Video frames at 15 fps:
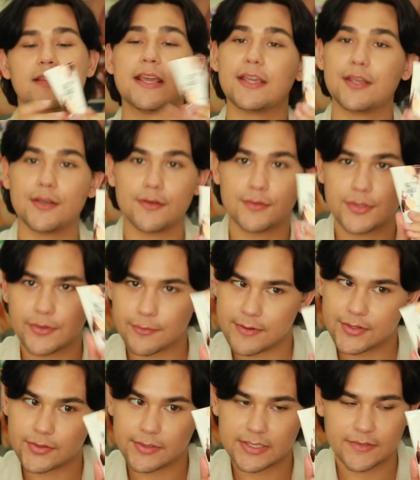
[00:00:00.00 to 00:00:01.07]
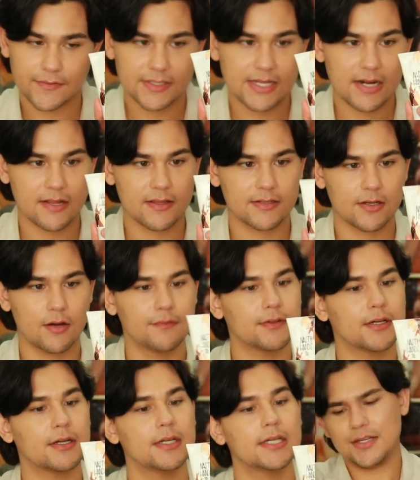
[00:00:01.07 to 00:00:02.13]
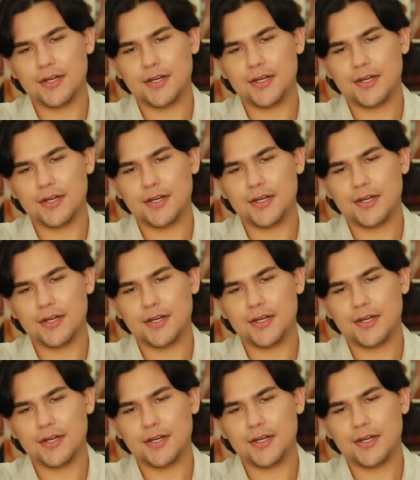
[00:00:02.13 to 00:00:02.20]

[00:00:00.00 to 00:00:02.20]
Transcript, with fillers: Thank you to the Ritualist for sending this over.